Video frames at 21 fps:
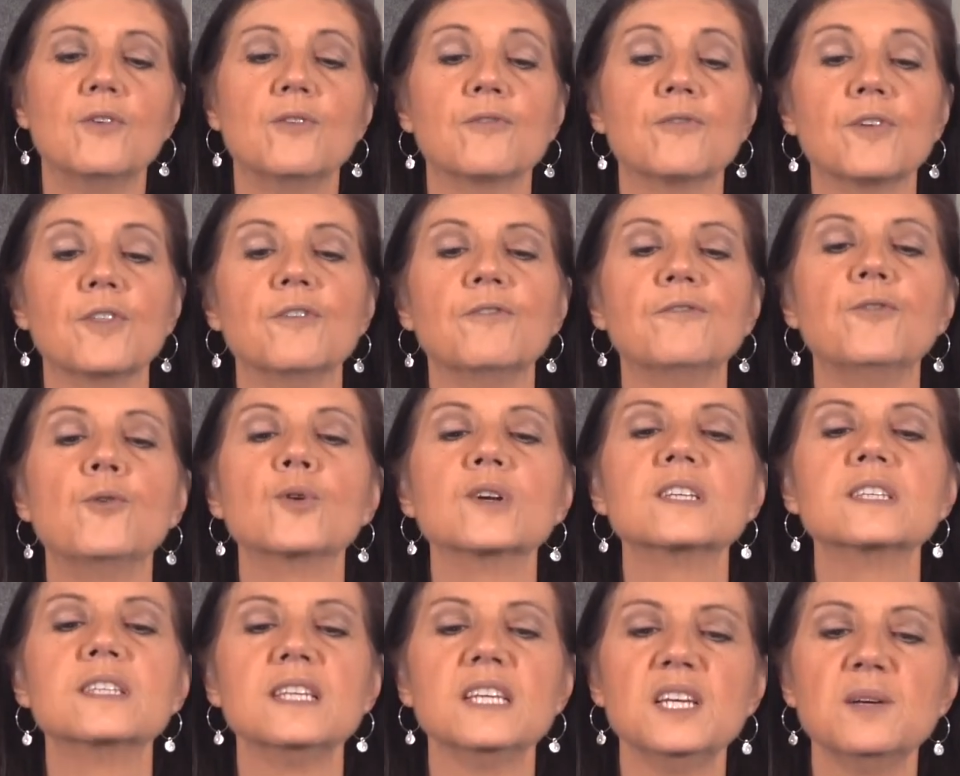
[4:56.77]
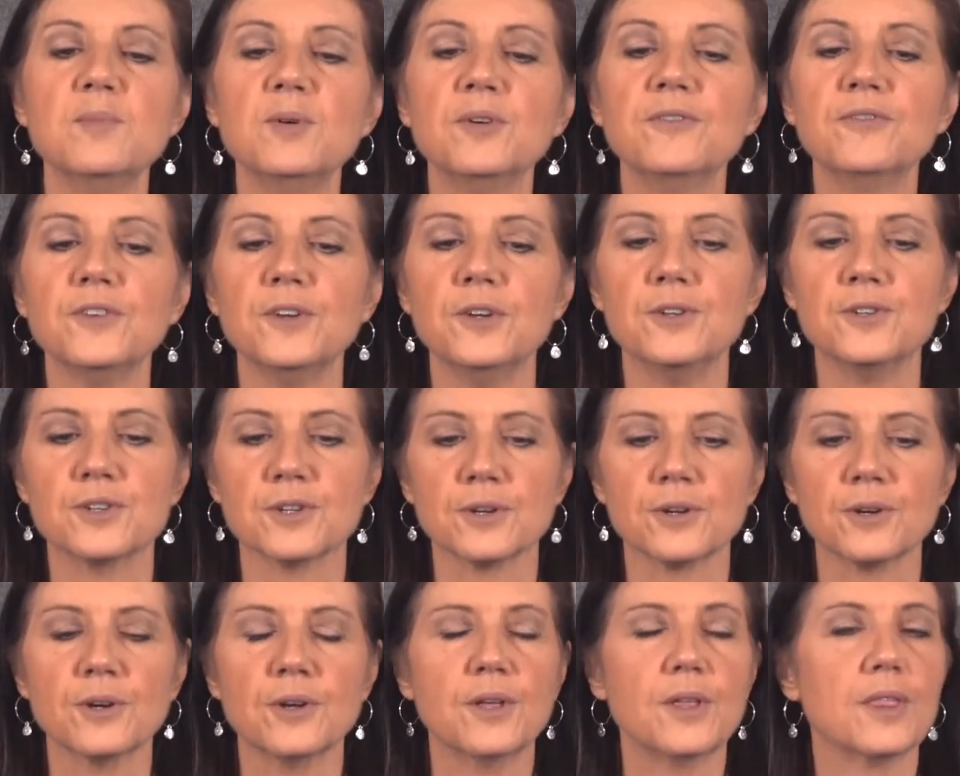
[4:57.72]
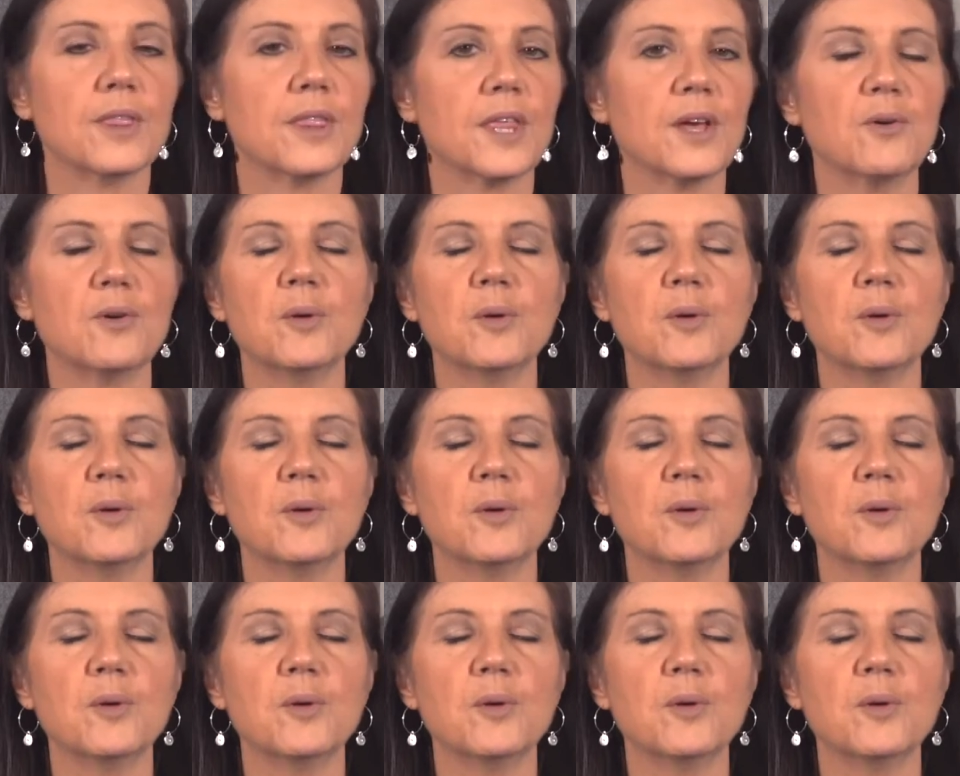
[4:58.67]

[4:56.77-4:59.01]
For the foreseeable future, There